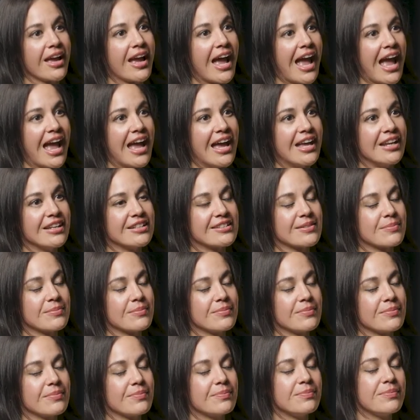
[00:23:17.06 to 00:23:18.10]
And
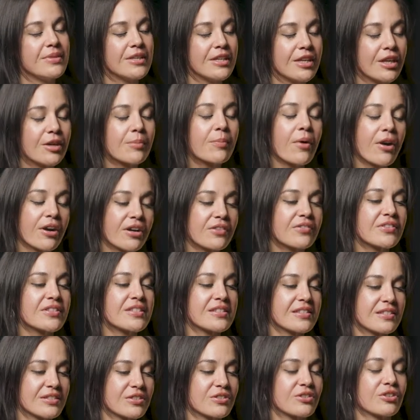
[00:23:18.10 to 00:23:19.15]
being part of a
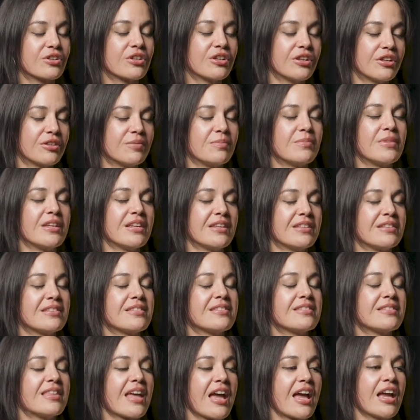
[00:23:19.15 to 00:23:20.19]
sisterhood means
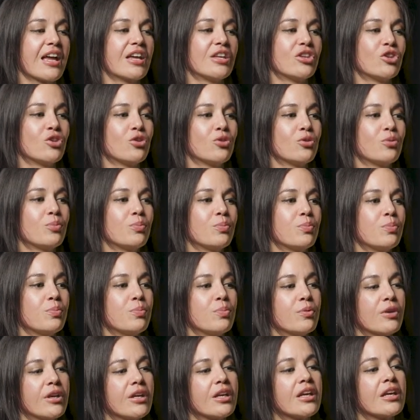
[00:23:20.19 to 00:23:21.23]
that you
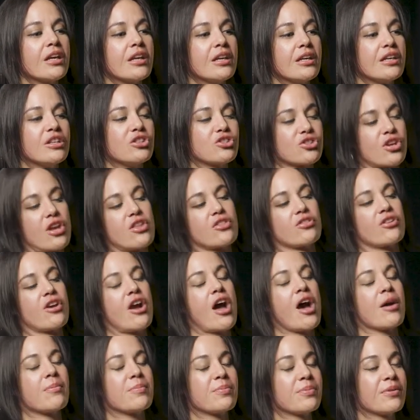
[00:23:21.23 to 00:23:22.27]
bring each other
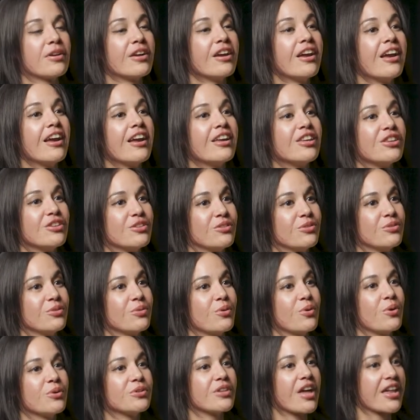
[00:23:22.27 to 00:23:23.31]
up. You
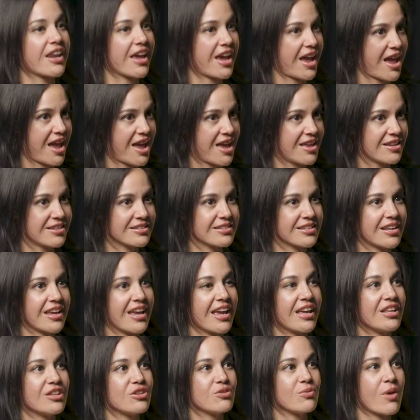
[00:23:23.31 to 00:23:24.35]
hold out a hand
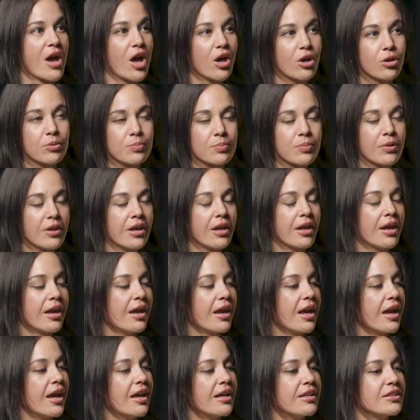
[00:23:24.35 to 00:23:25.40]
and you help
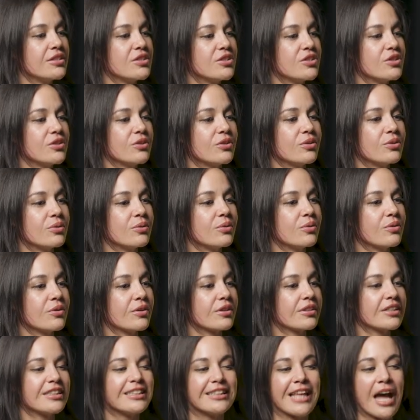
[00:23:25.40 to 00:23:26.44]
and you
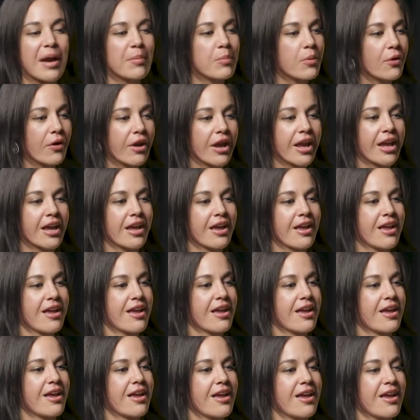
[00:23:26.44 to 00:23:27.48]
collaborate,
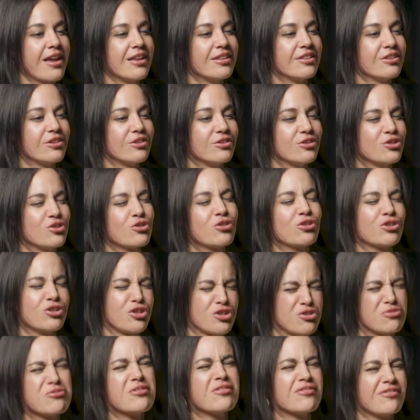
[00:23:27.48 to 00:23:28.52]
and you're
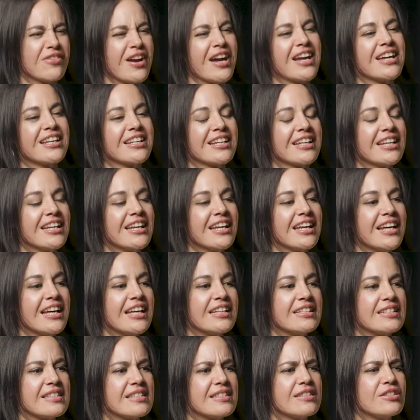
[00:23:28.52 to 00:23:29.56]
unified.
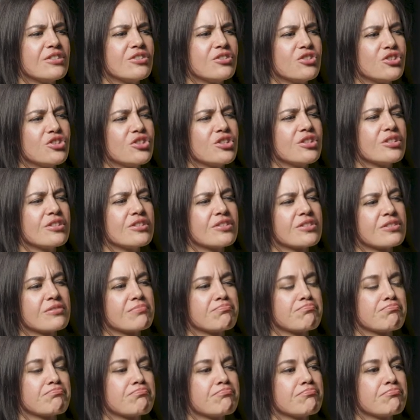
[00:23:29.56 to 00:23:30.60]
And she's
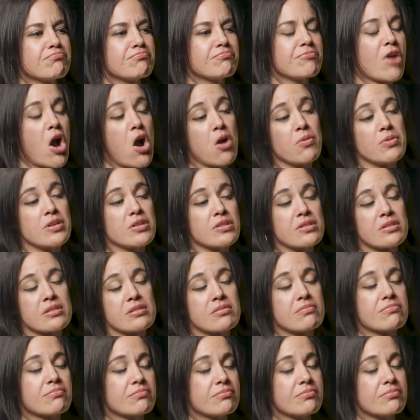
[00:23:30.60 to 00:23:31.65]
always